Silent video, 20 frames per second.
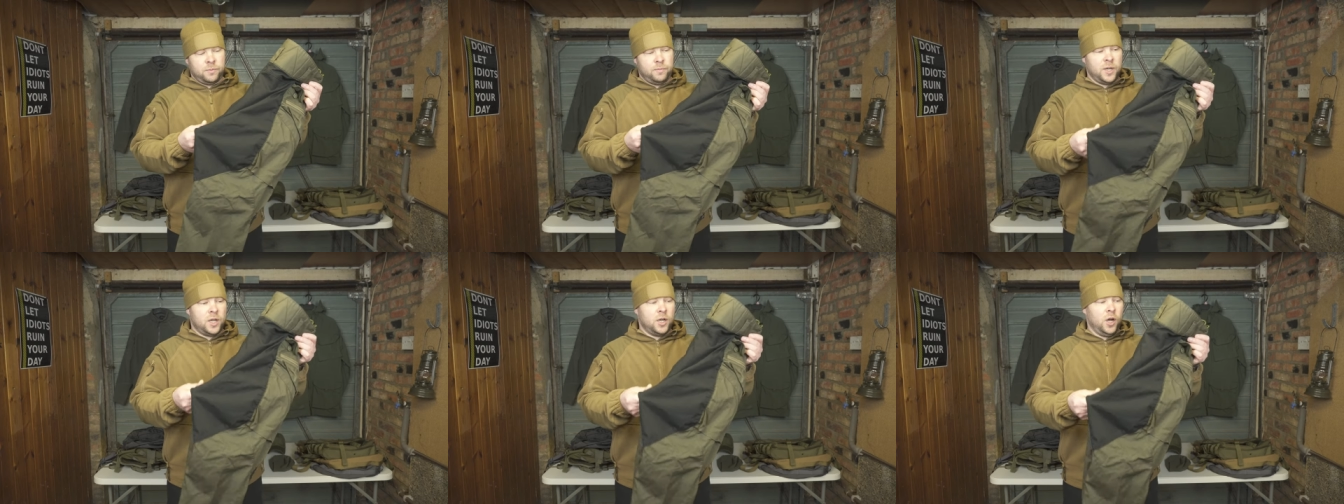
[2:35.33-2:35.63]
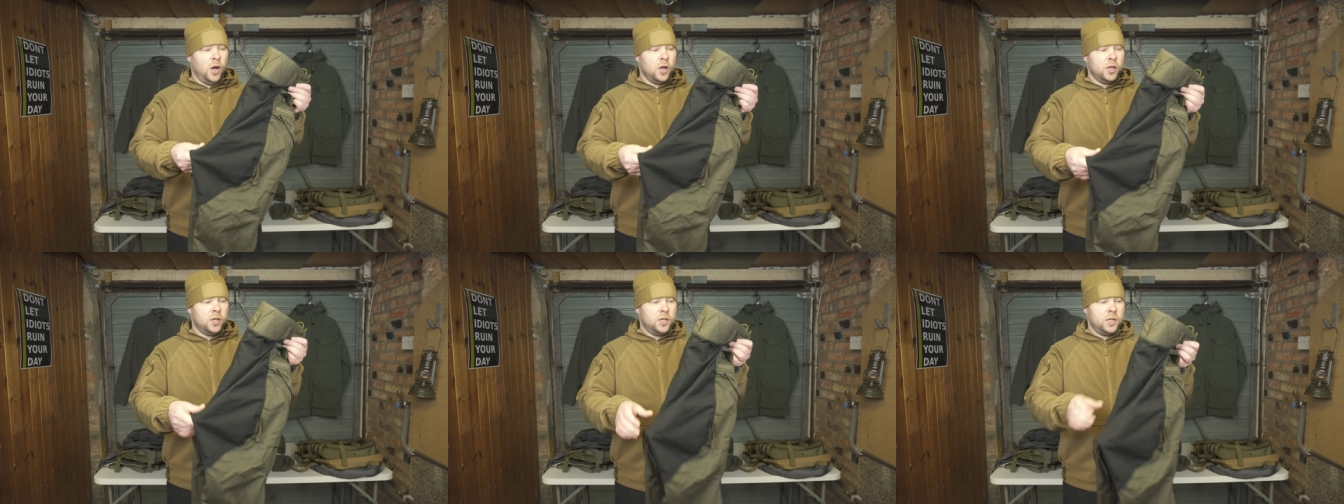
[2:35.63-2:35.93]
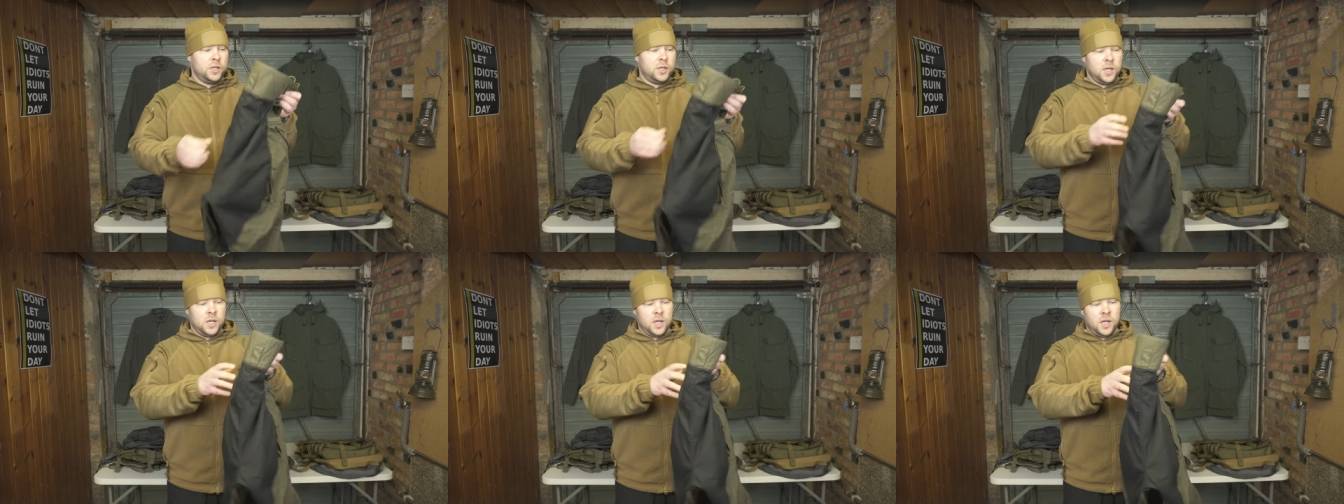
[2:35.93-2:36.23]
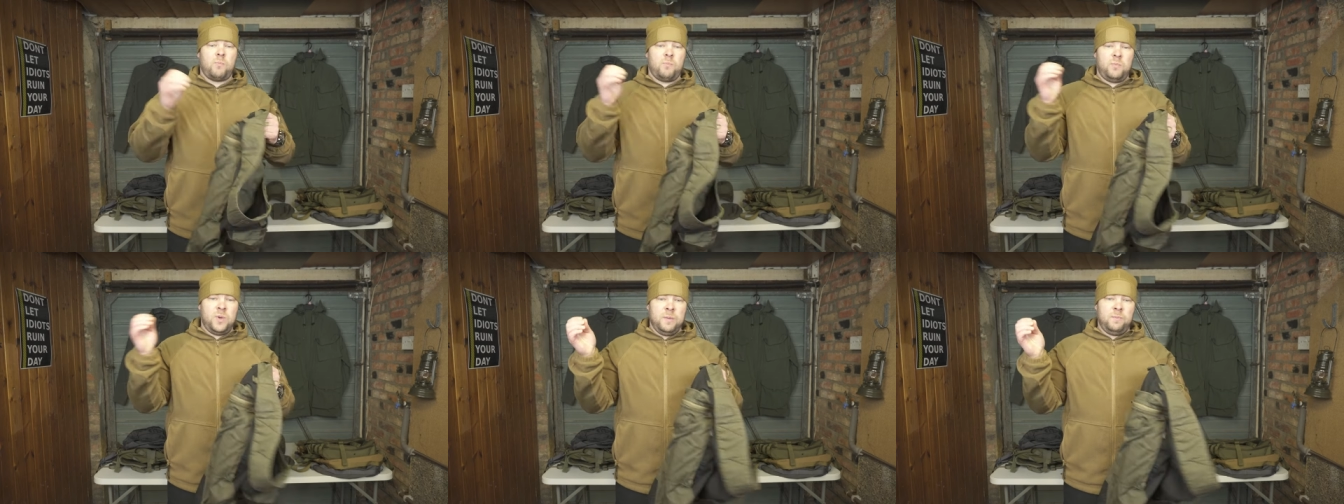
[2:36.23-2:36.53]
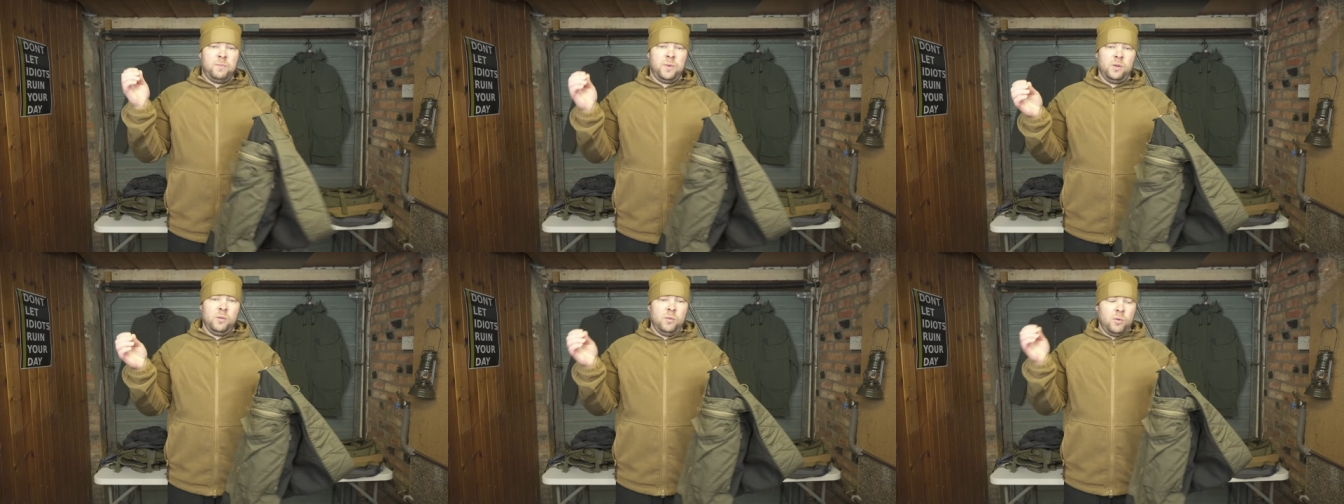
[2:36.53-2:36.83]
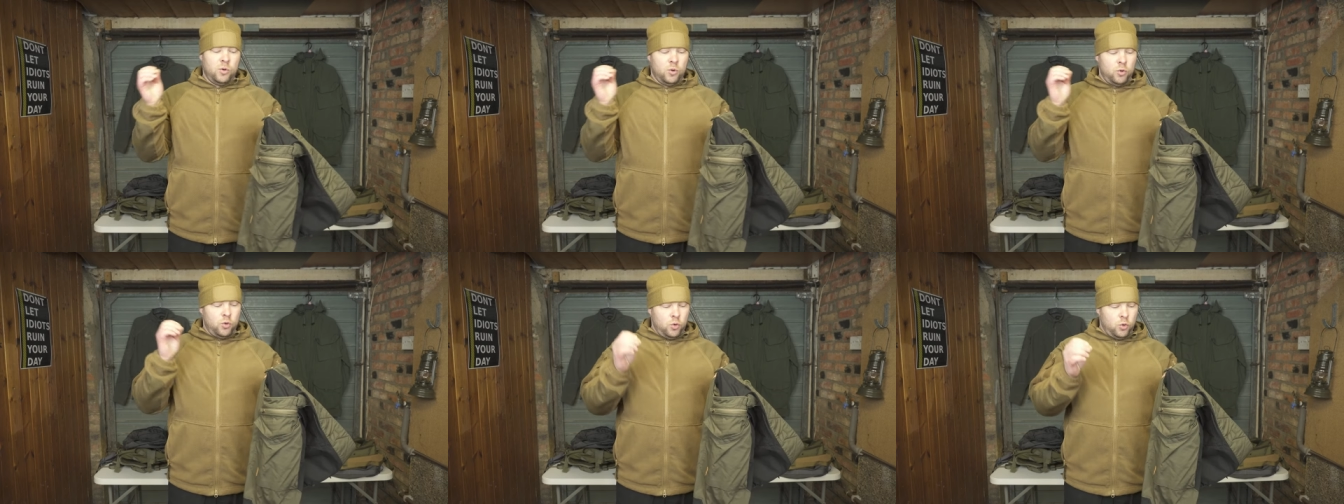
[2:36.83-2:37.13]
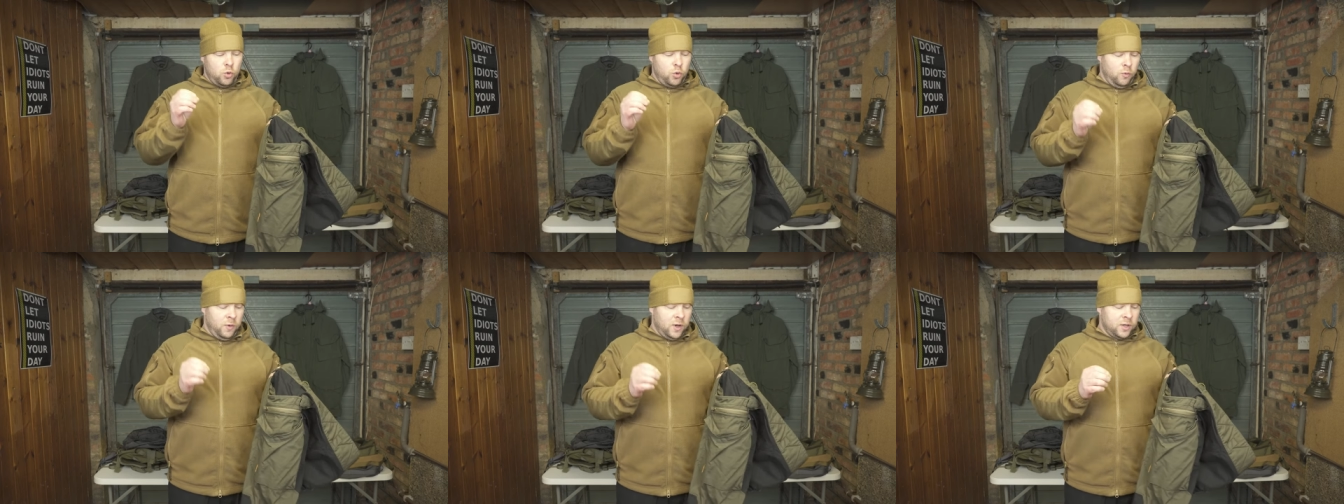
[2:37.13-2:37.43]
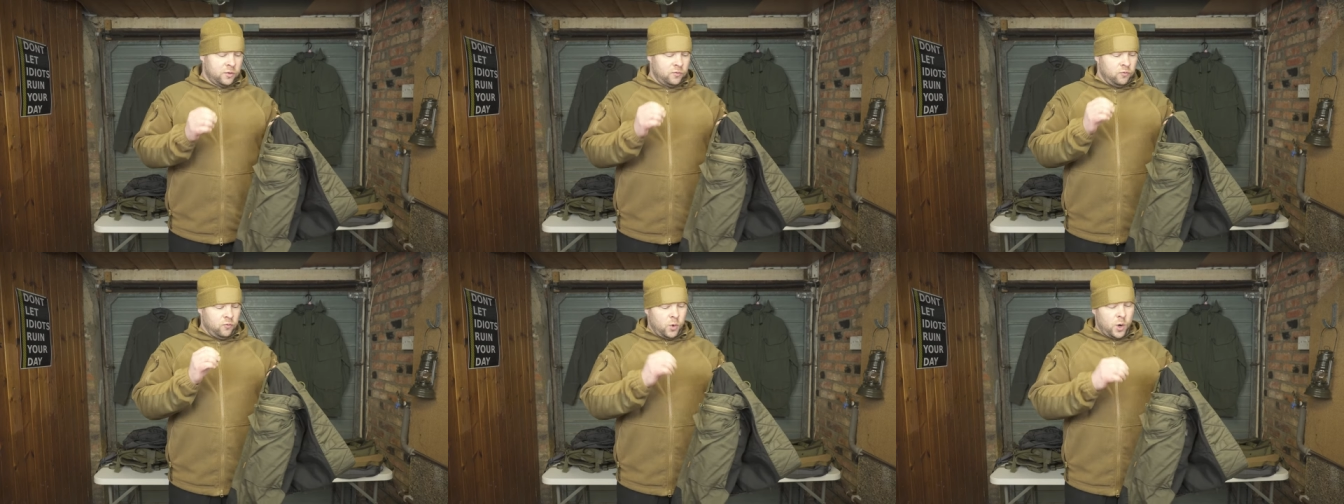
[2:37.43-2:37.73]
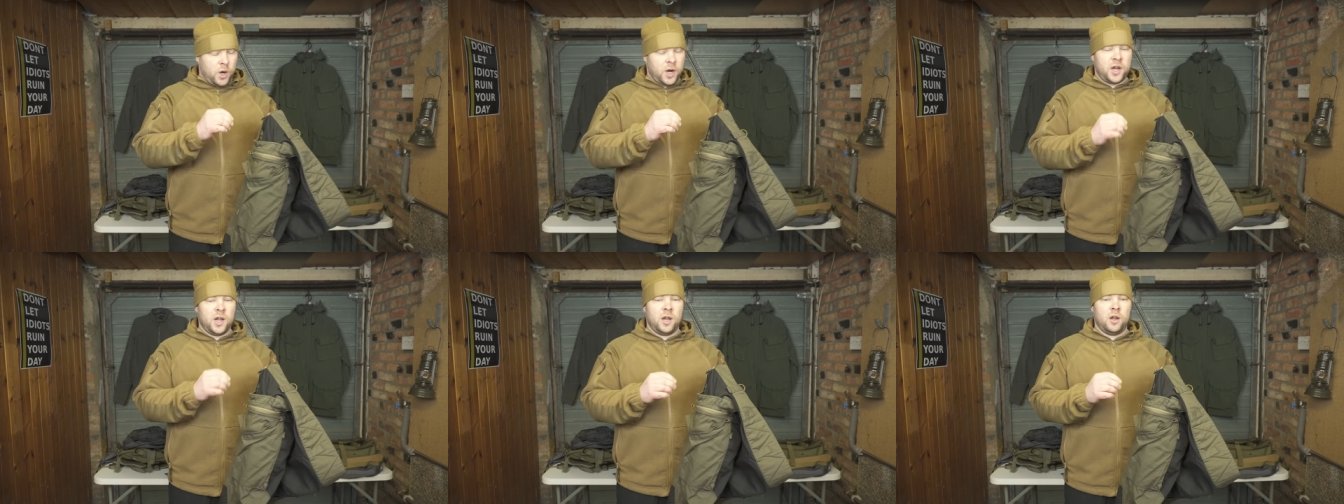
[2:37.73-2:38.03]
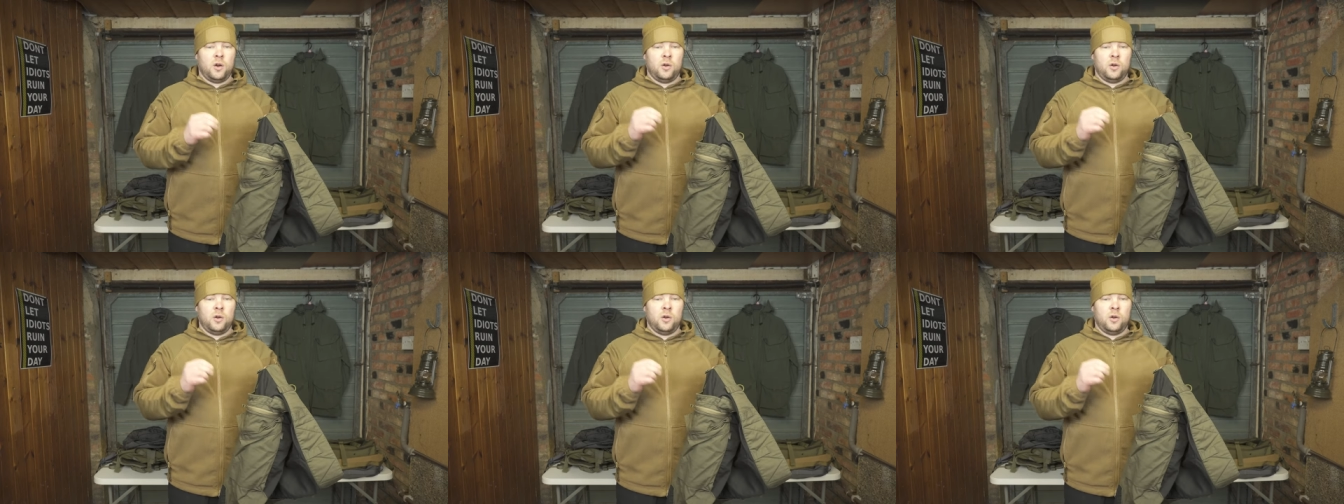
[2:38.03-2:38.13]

Because people who was working